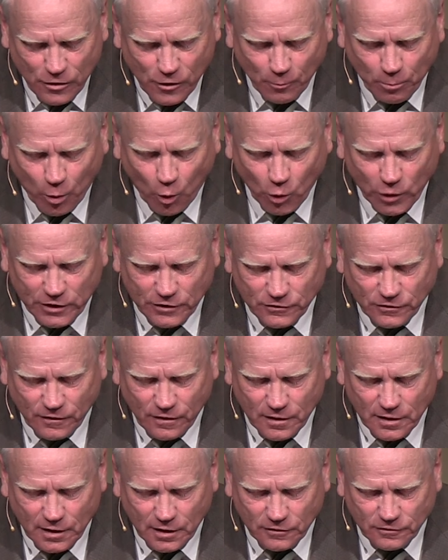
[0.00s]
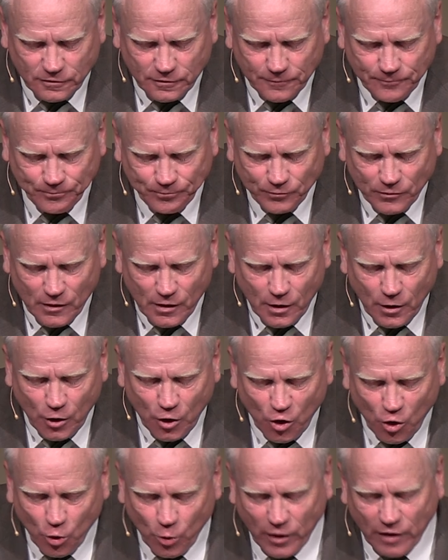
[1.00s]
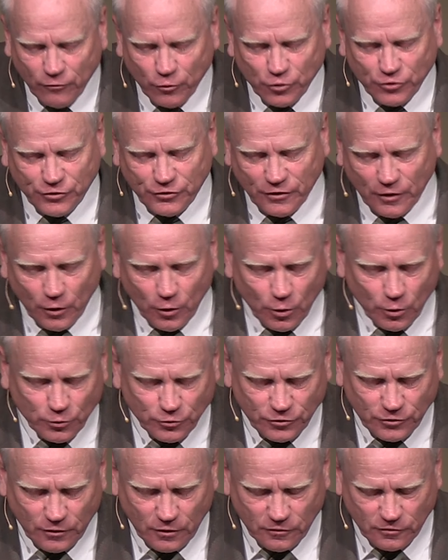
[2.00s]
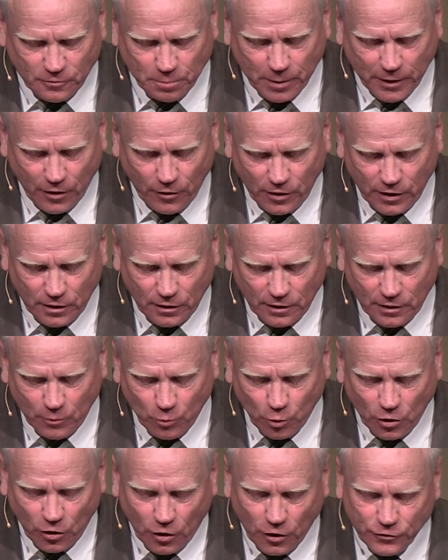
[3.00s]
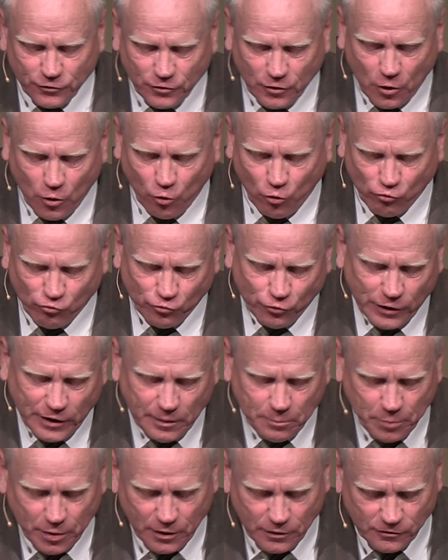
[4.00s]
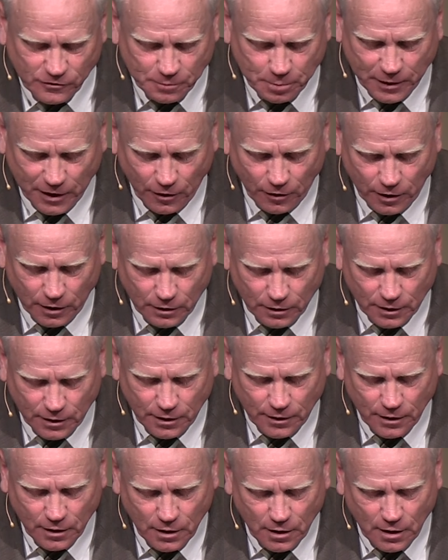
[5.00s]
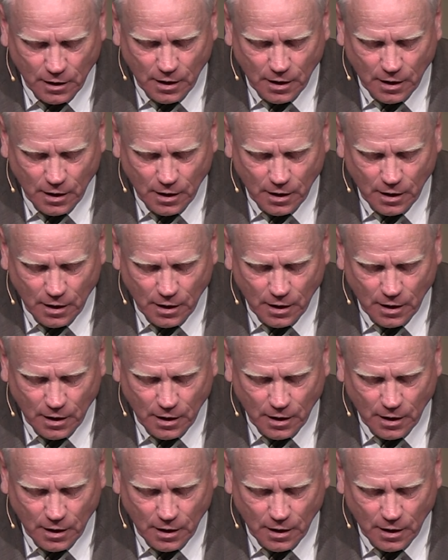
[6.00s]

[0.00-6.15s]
The point is this Whoever sows sparingly will also reap sparingly,